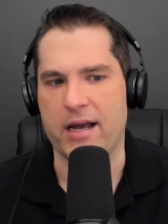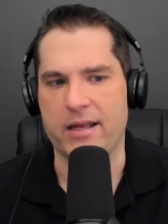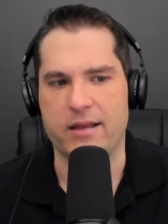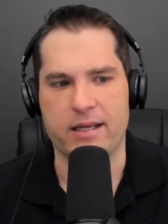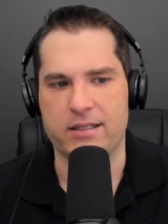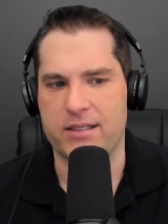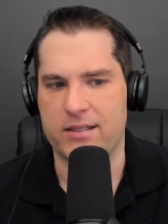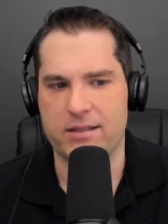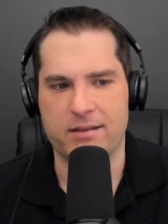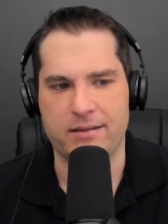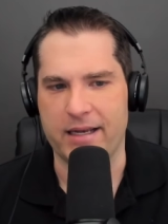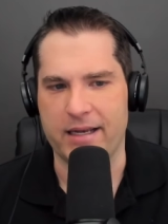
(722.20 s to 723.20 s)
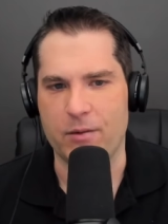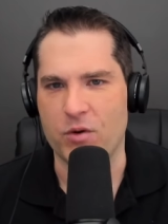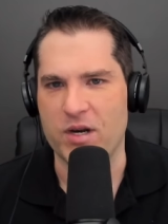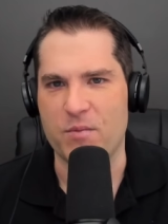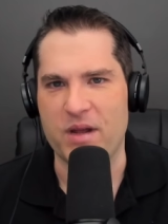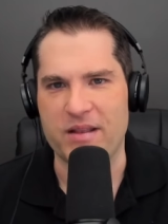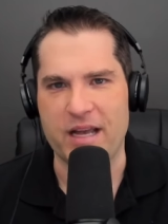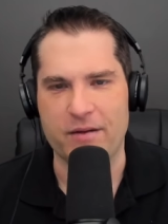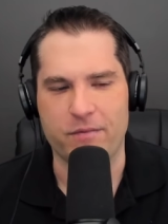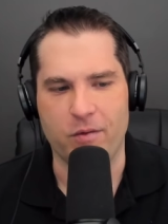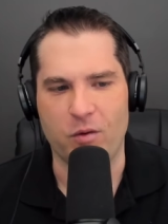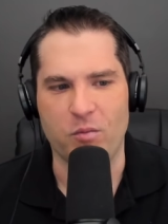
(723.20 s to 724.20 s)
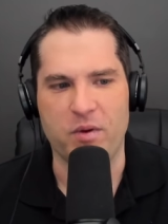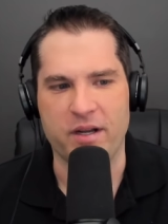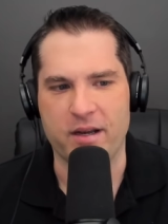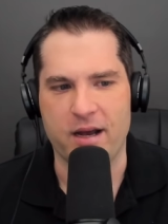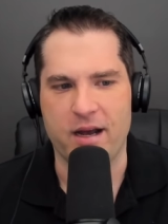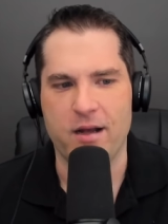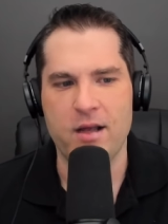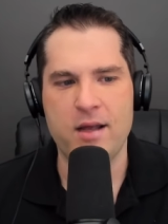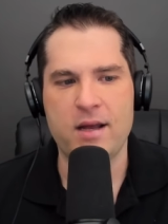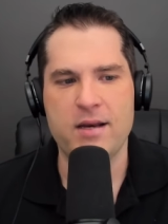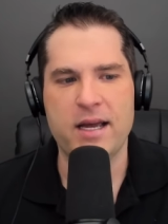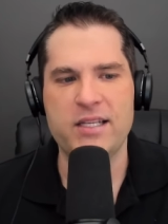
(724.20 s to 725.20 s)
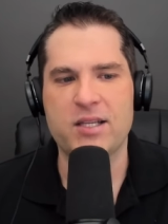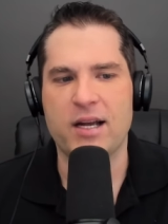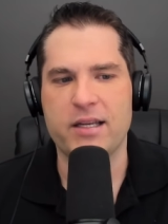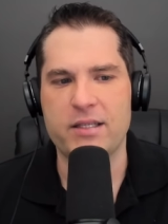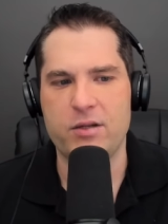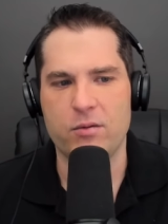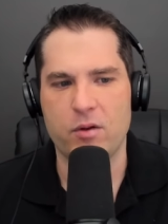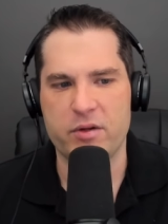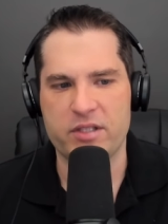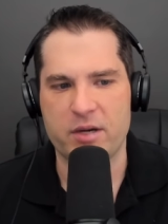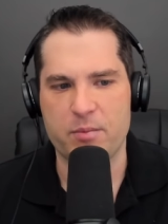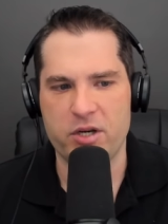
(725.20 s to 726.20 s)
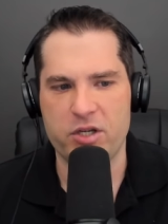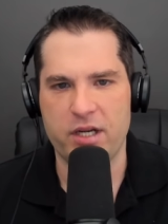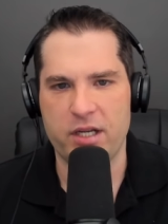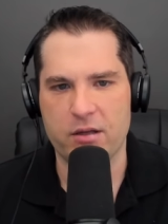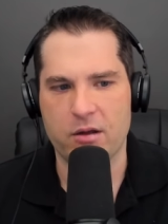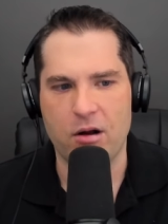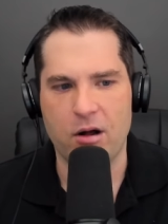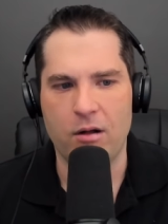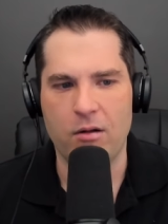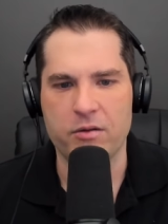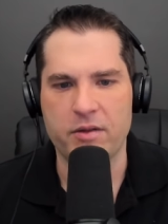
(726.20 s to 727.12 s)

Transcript: I wouldn't have made that fold. But nice talking to you, Lewis. I appreciate the call.